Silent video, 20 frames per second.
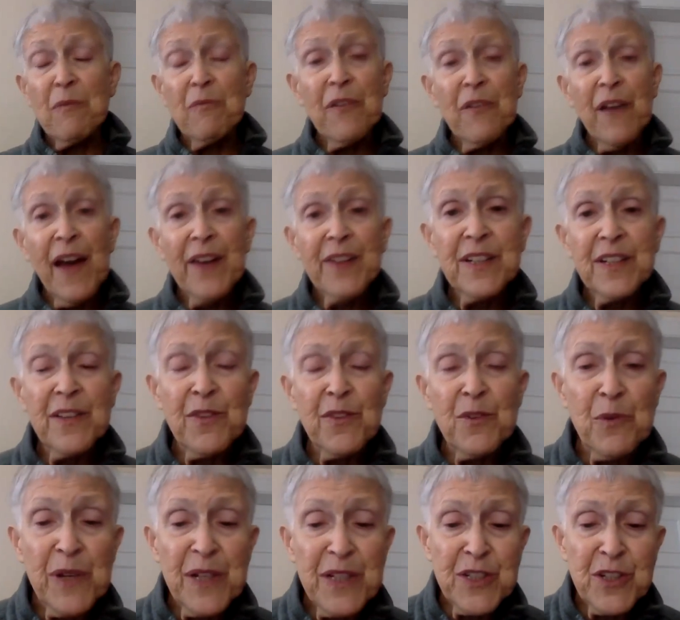found in the
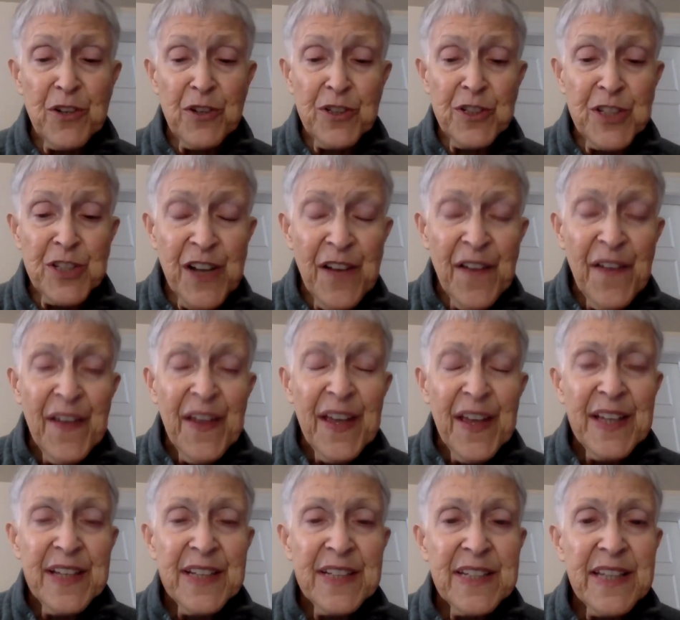research
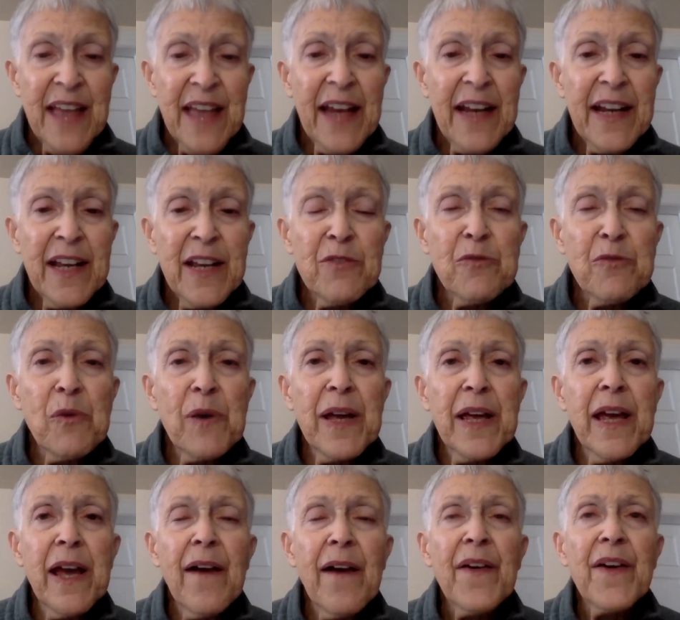is that if
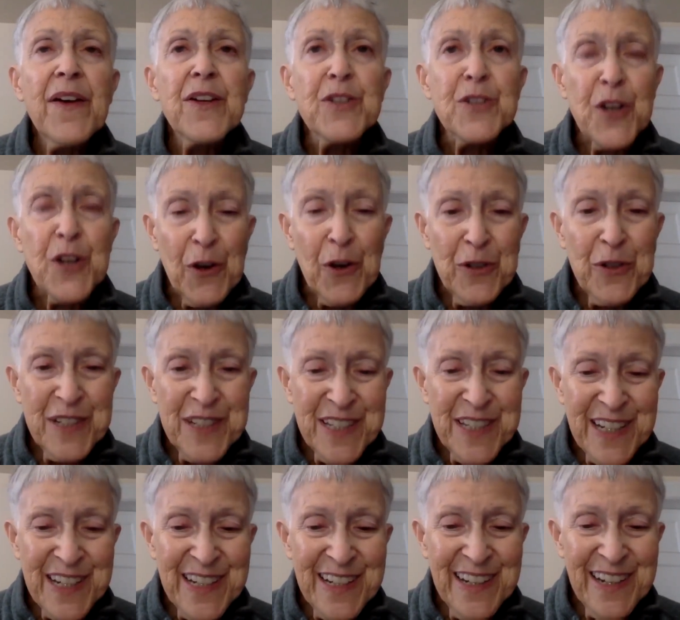we notice
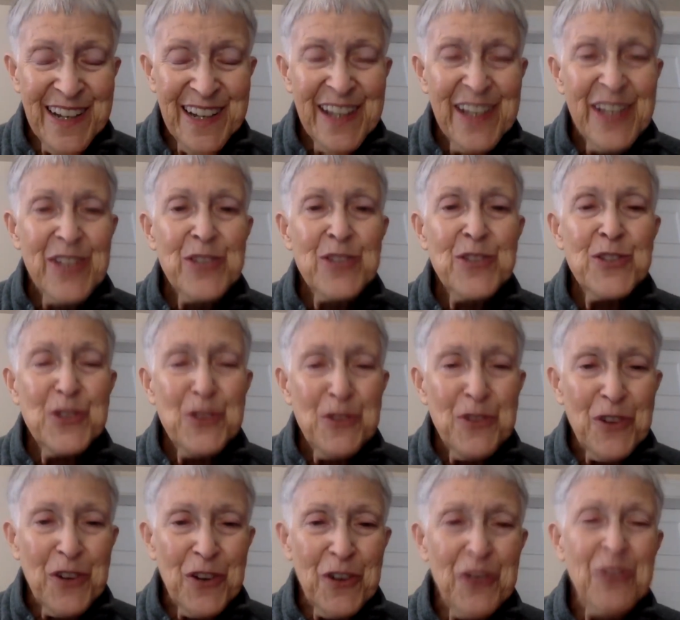it
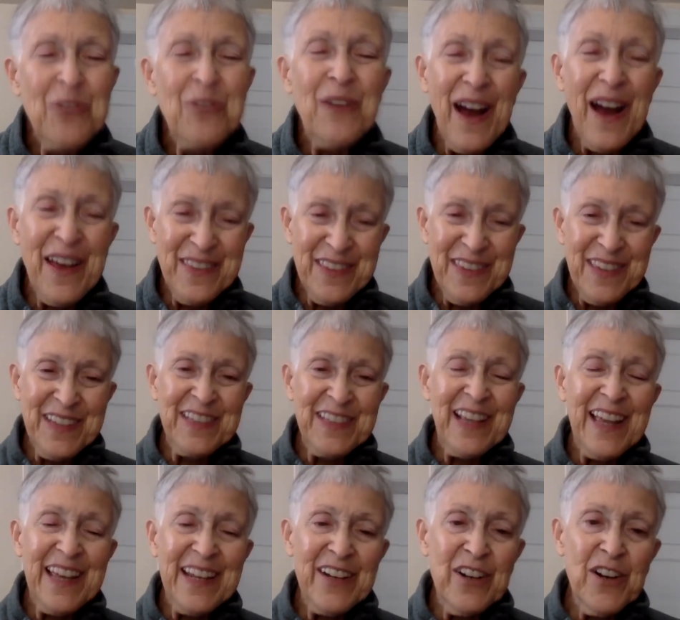sooner rather than
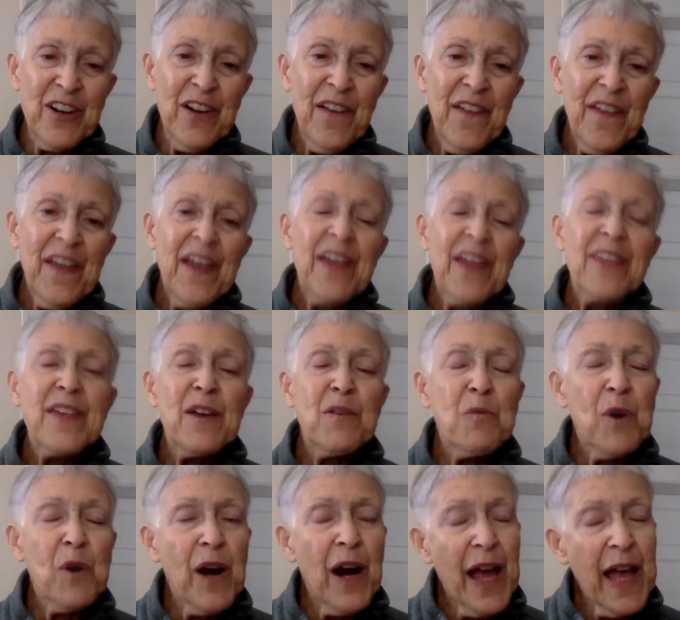later, then
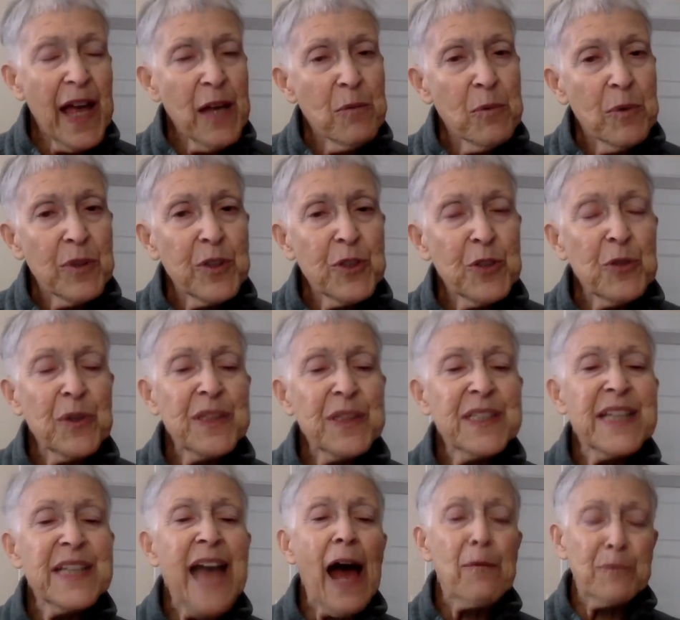we're able to
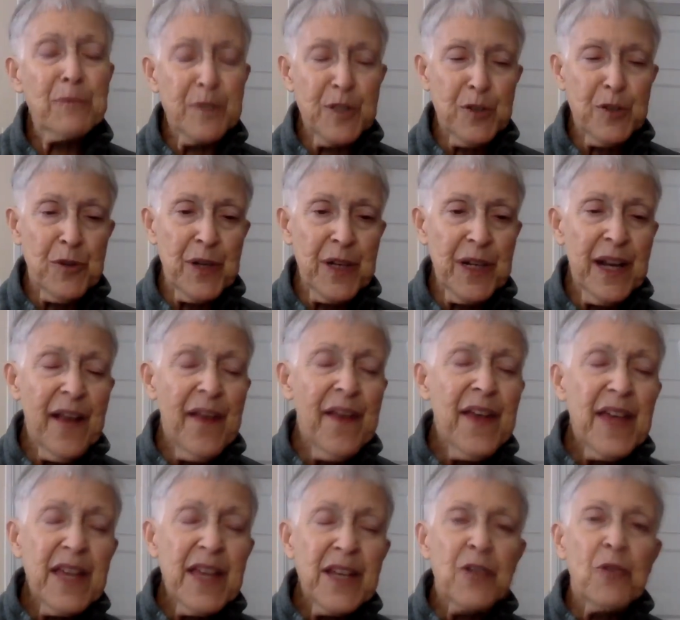adapt to it
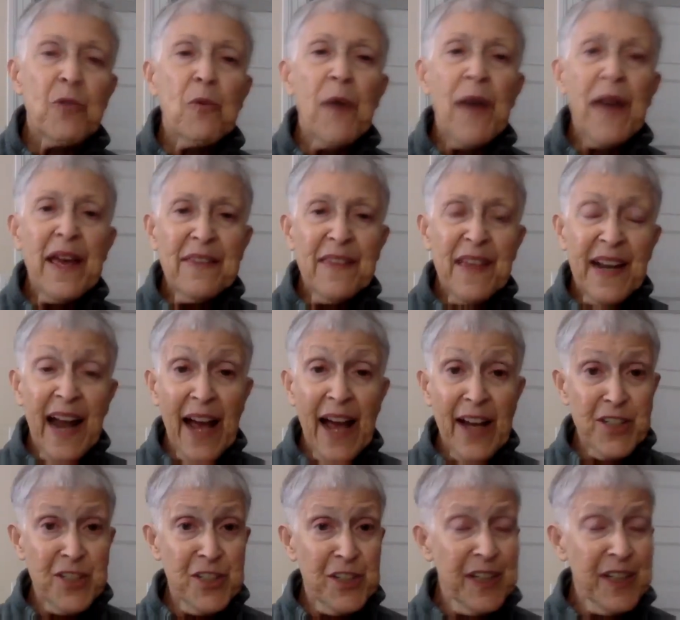in a way that
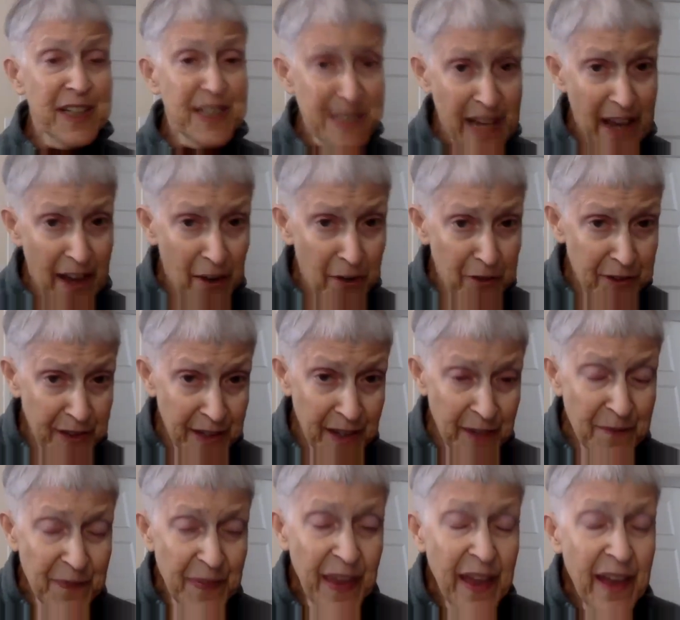actually is healthy.
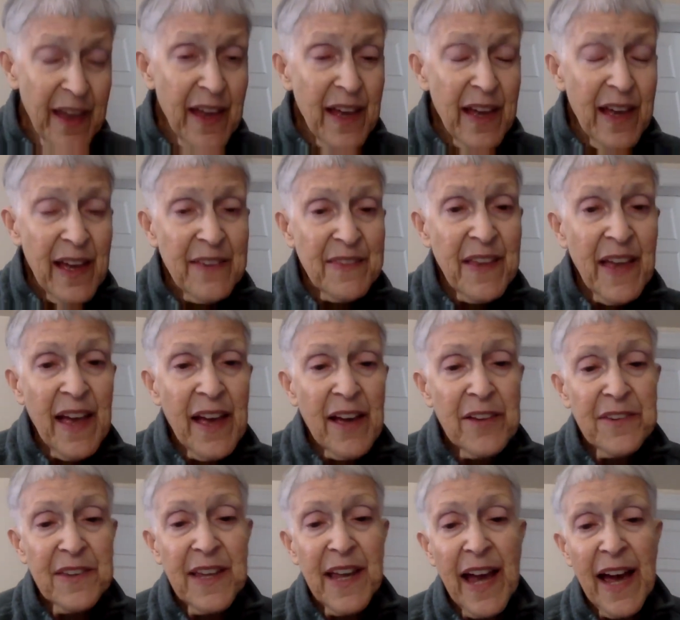And the
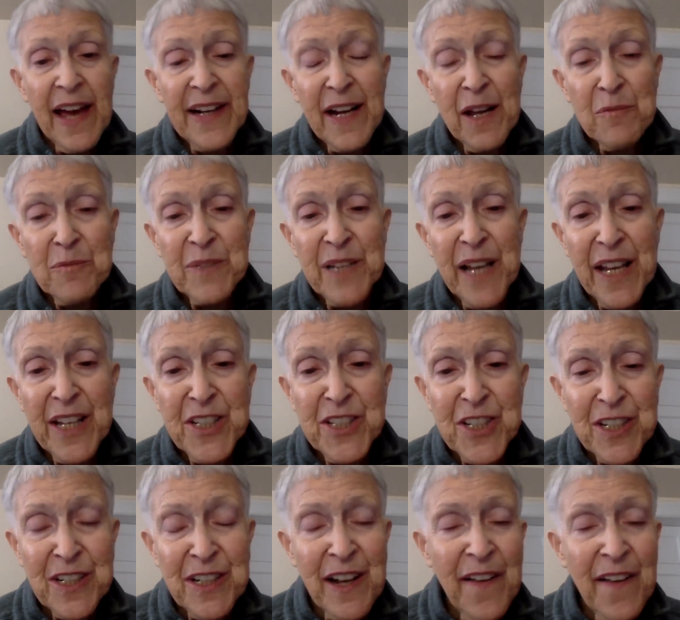healthy
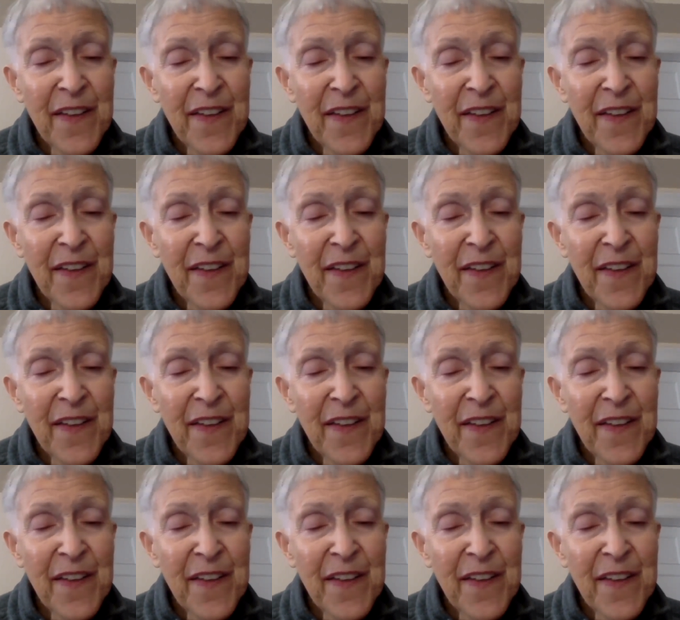adaptation